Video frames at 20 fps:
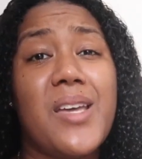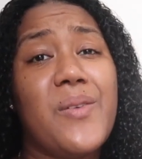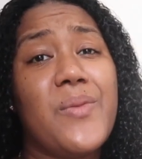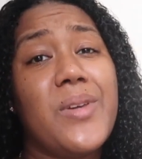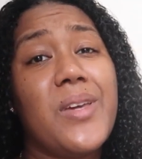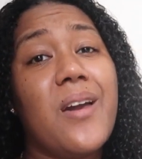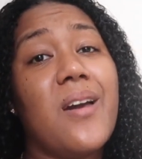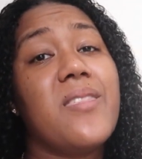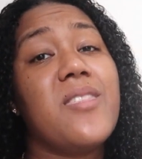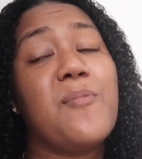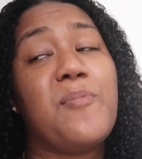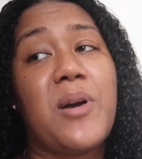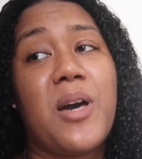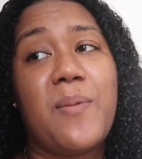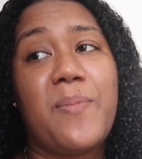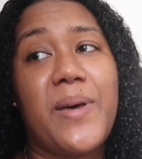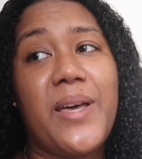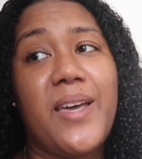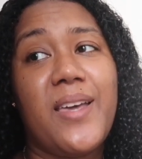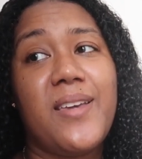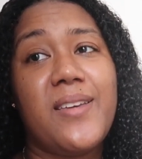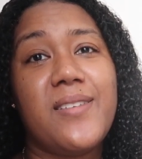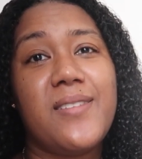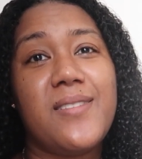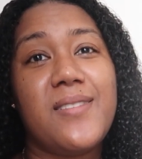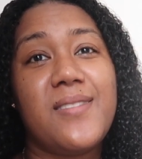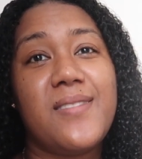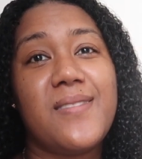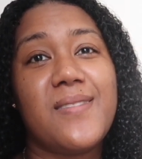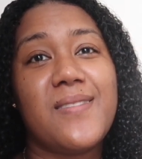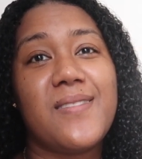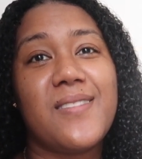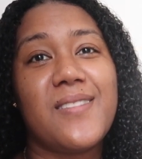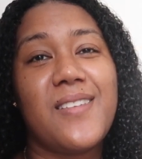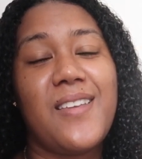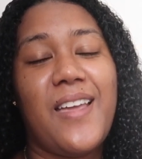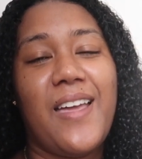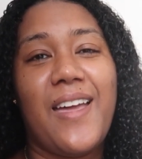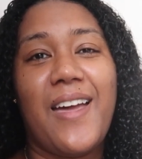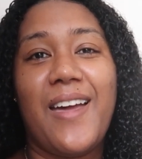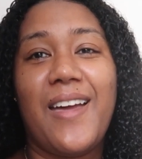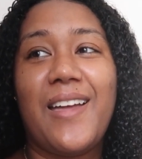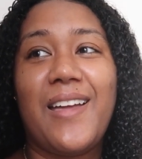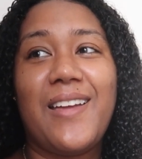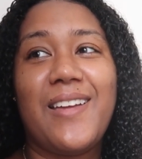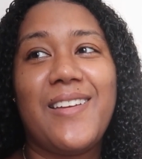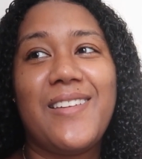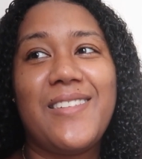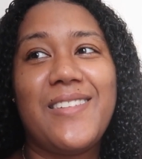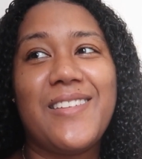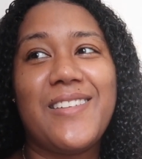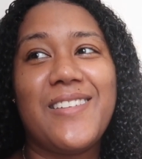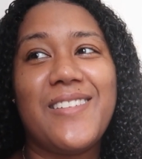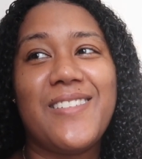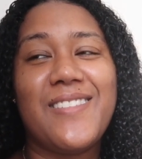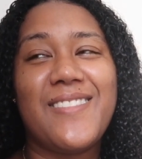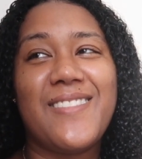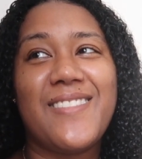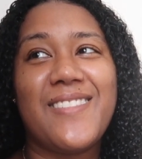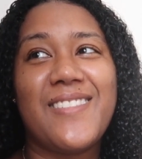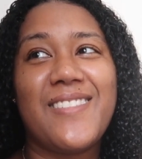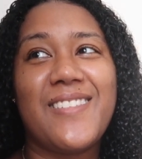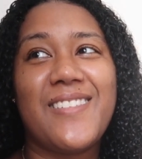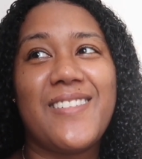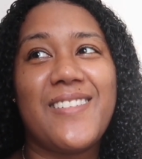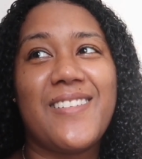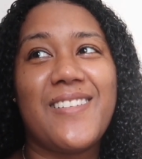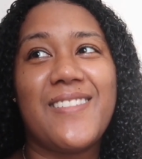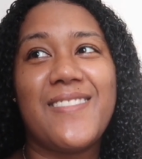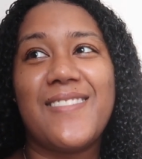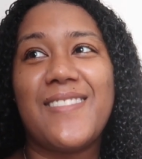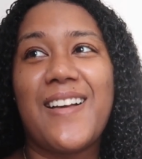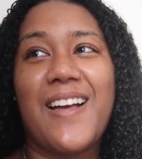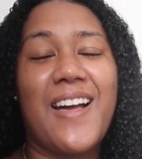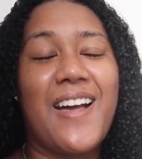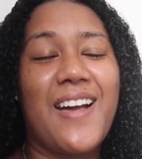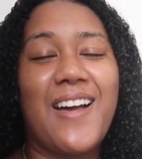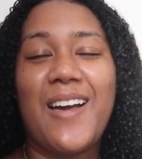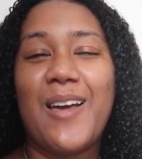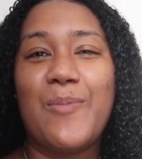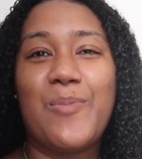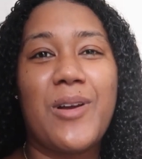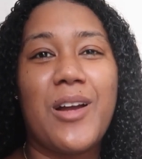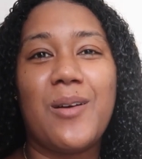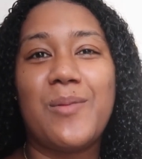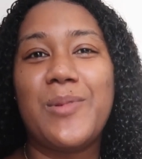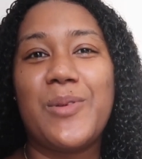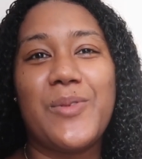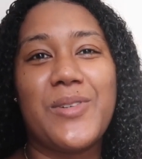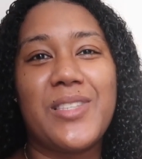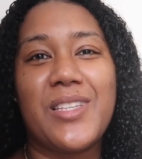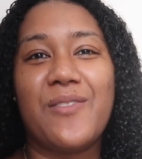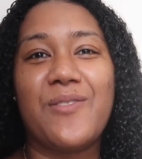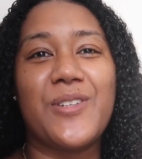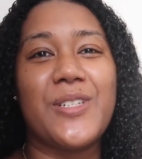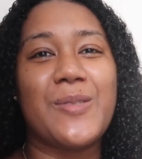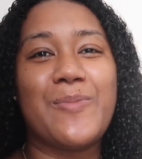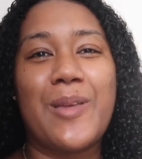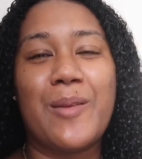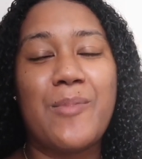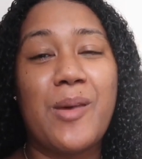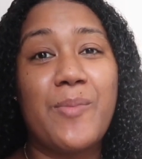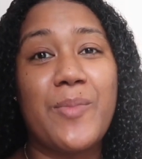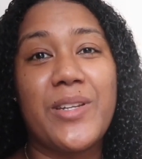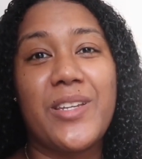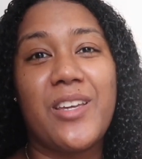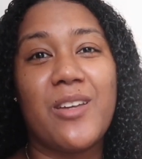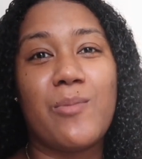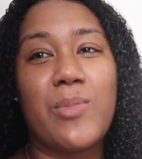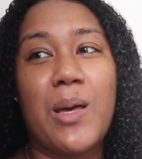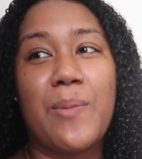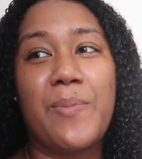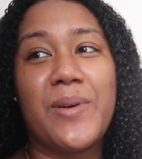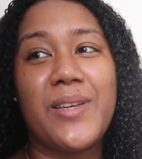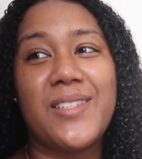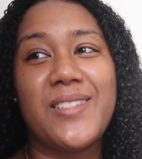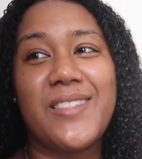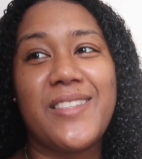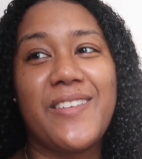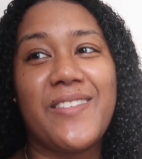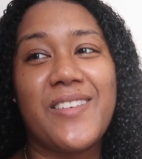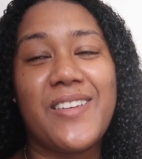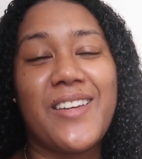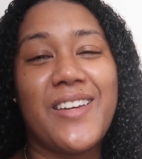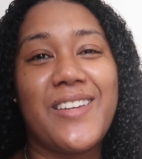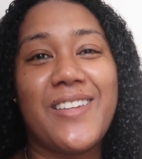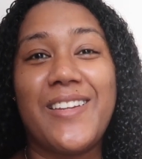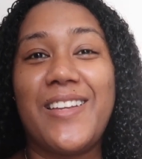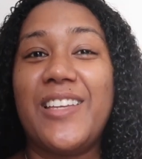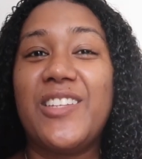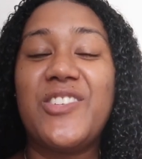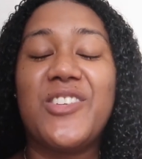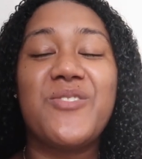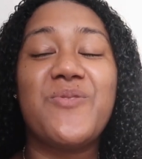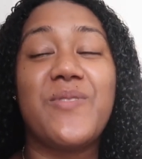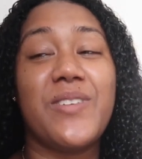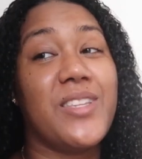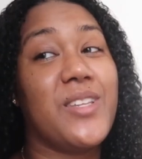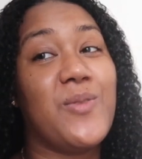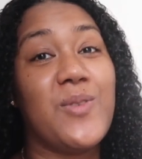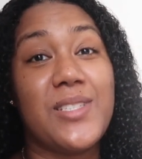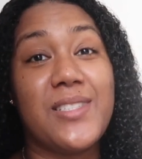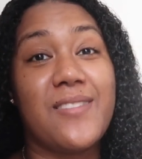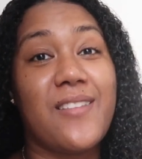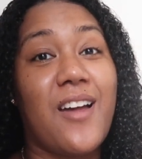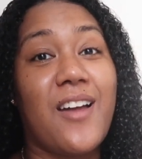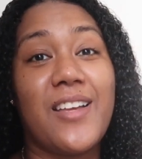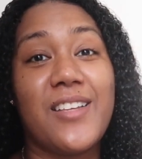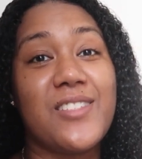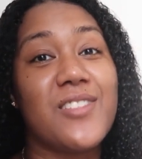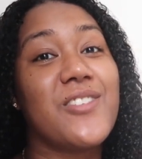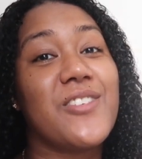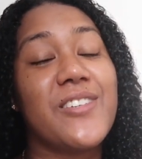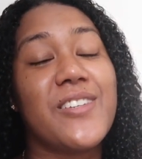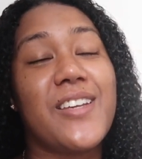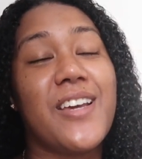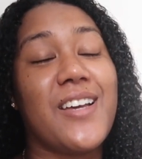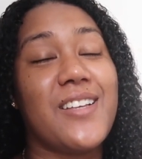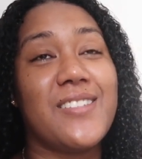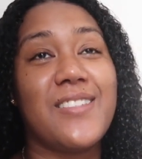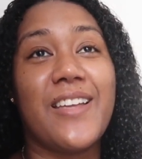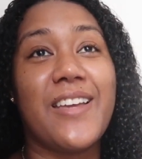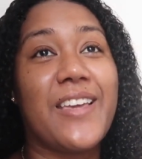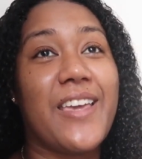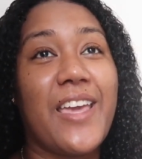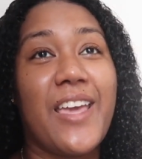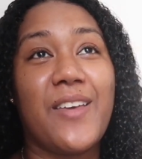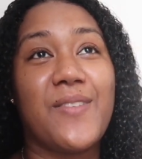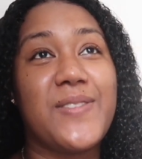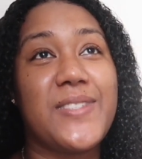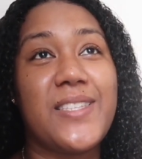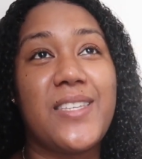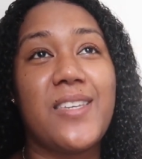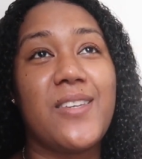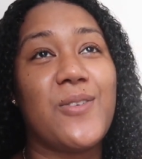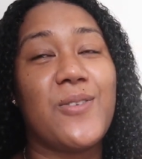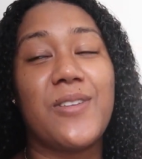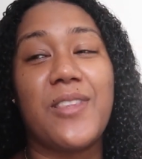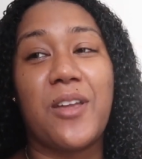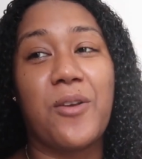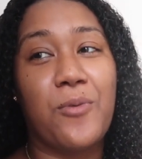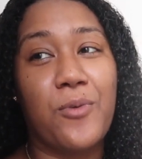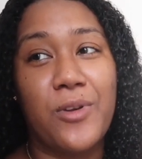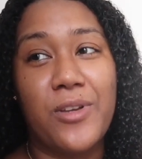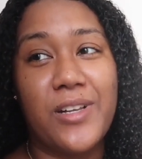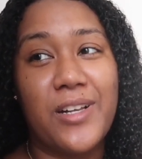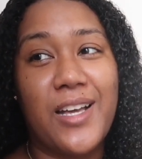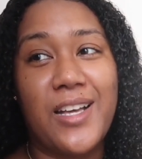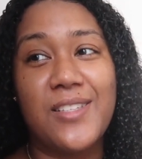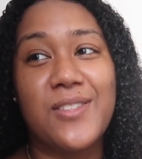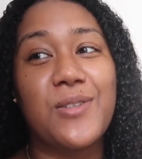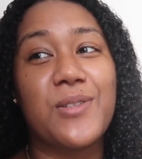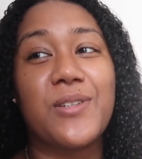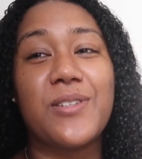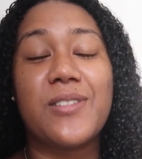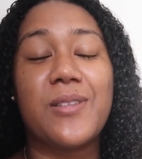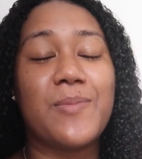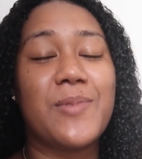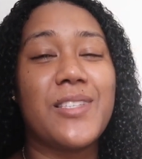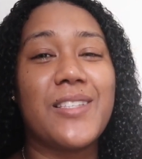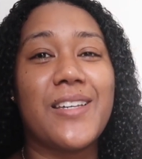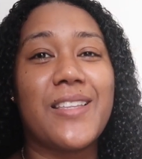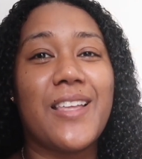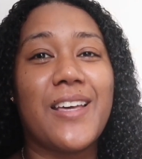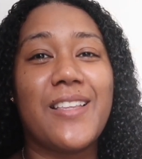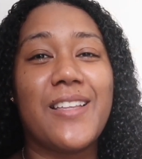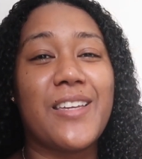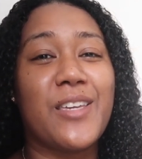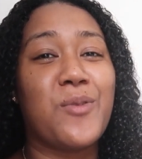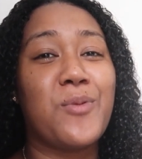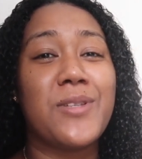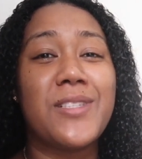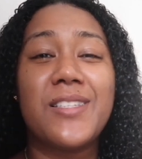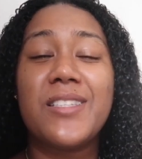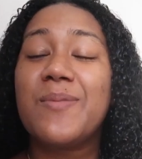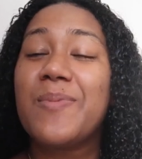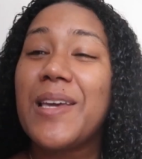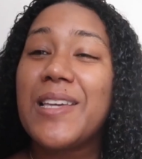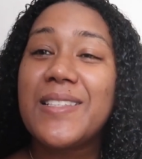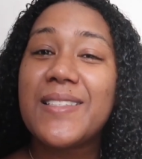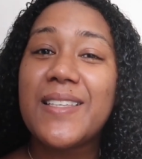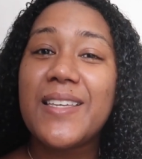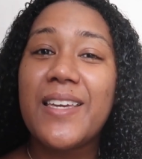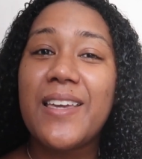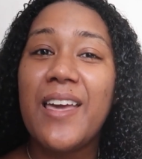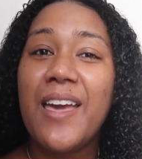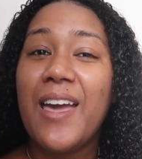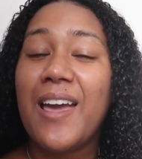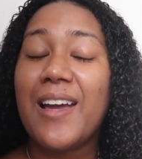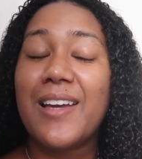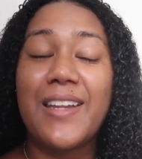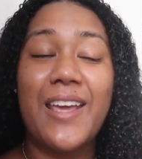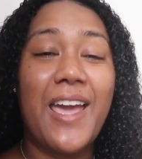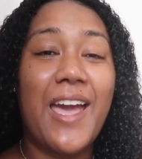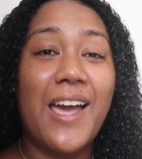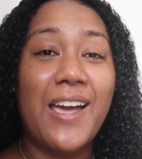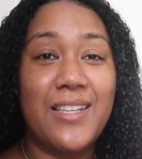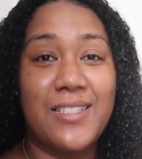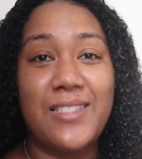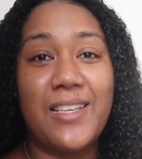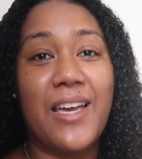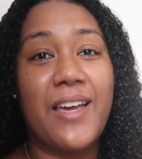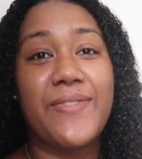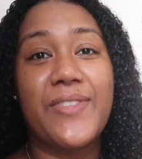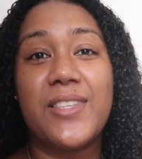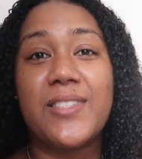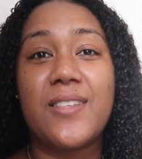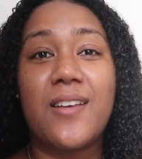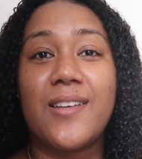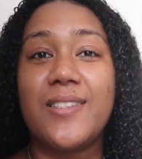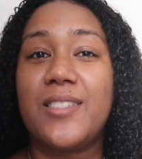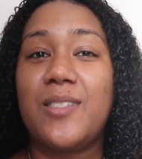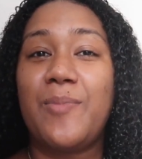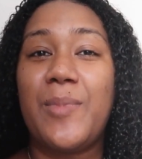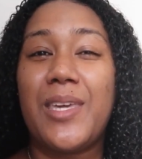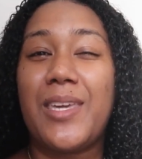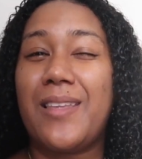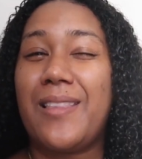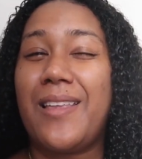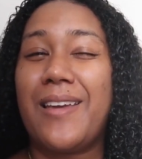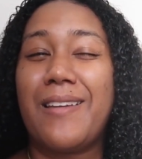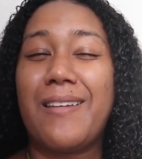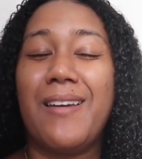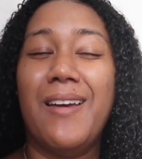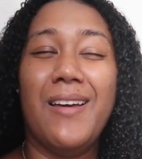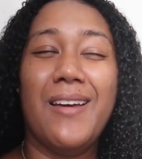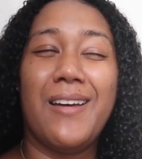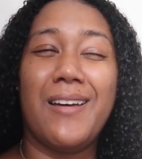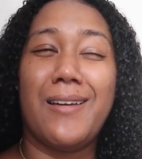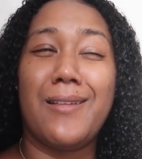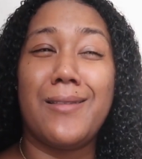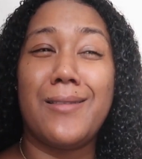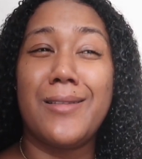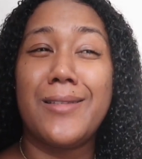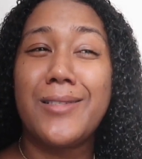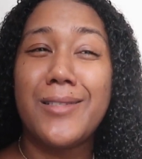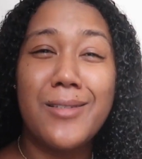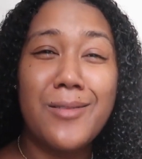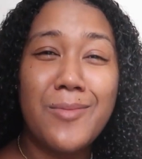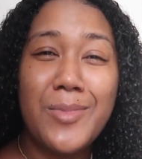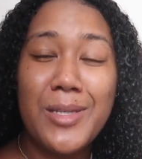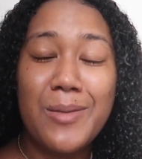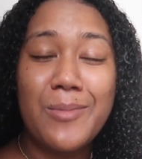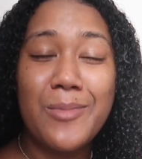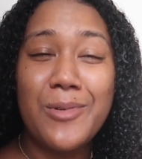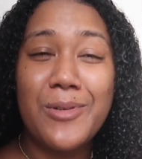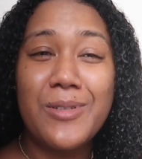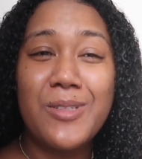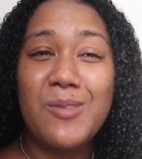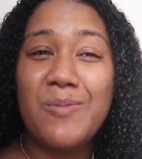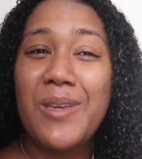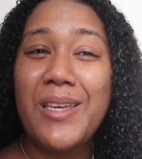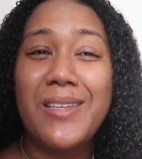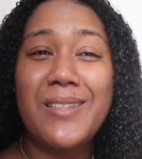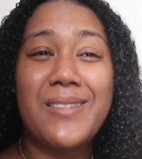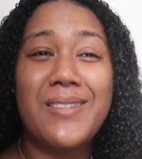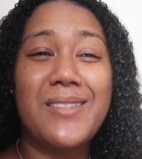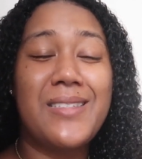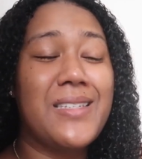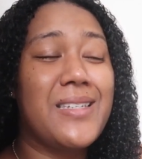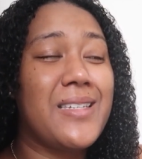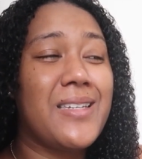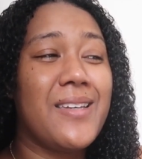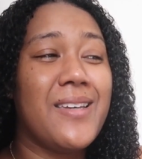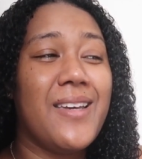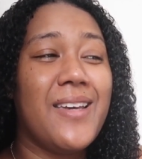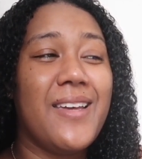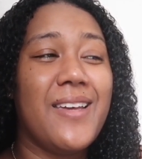We got the Popeyes, and I probably will never spend my money on Popeyes there again. It just really was not as good as like KFC or like Royal Castle or something like that. Like, it wasn't spicy, and I had to have the sauce to make it like a little bit more spicy,